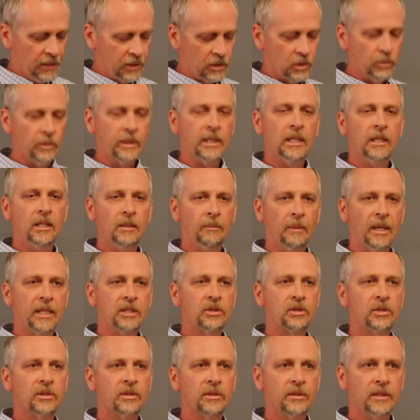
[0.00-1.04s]
So we need to
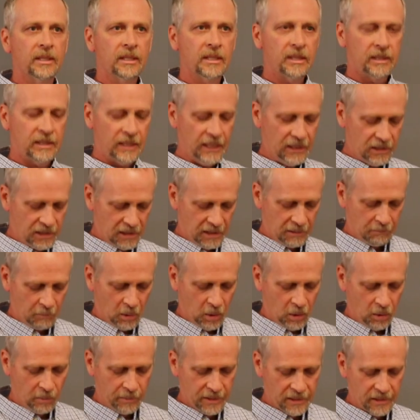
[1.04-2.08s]
make sure this sensing
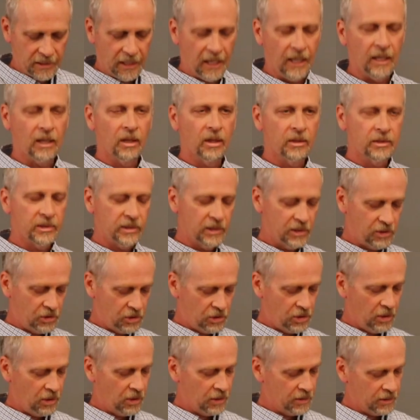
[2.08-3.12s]
bulb has not lost its
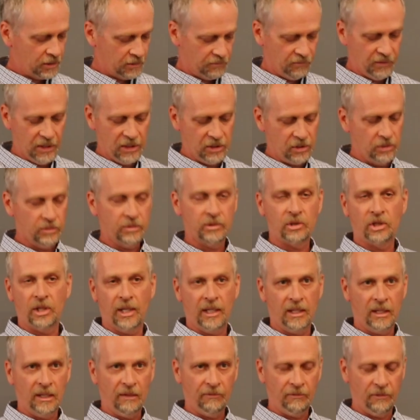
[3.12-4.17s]
charge. Visual
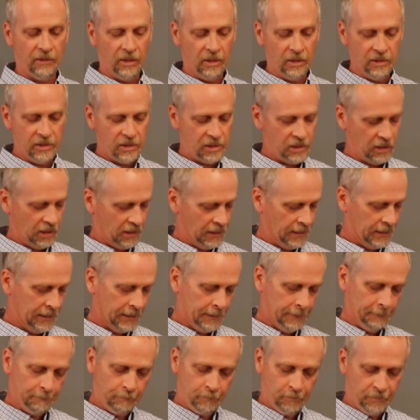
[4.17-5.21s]
check at first.
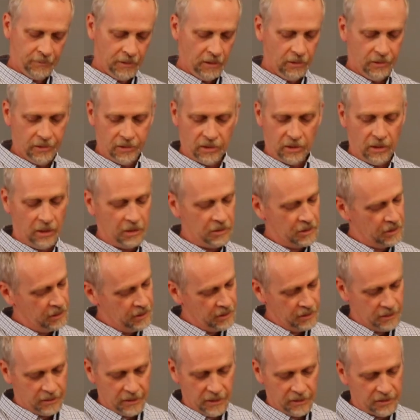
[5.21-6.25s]
Looks all
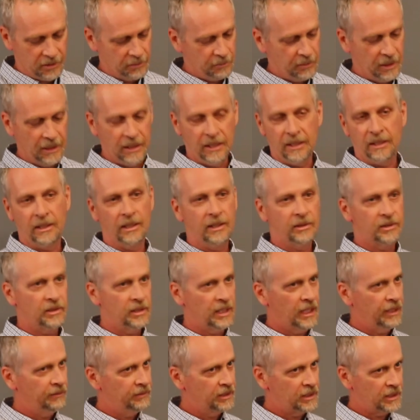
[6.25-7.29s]
good, doesn't mean it
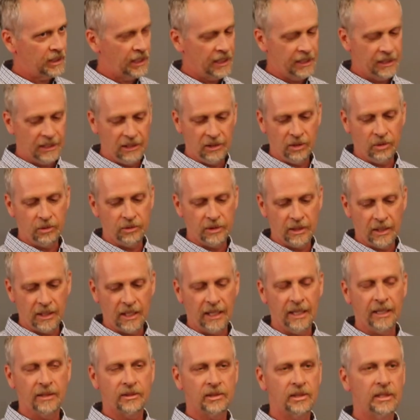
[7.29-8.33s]
doesn't have a tiny hole you
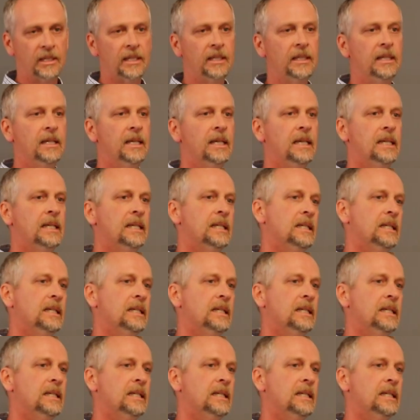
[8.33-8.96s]
can't see.